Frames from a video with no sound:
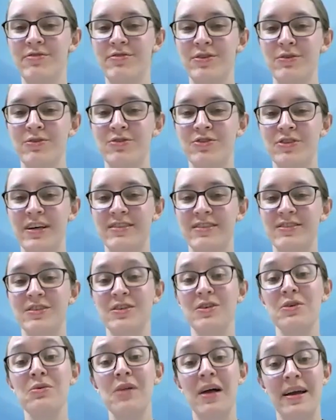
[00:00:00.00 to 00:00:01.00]
Fugue sheds a
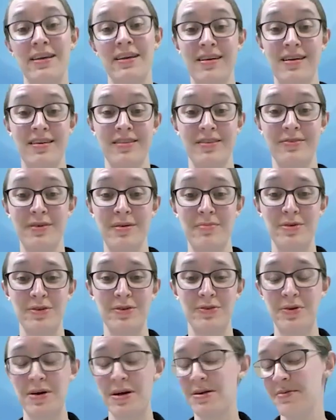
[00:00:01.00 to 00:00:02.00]
new light on the
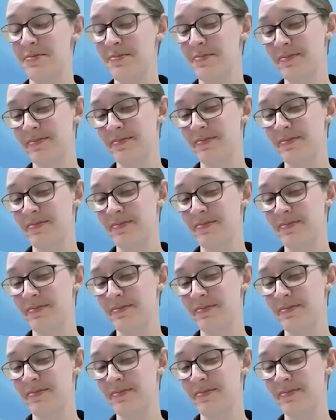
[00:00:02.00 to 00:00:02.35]
repertoire?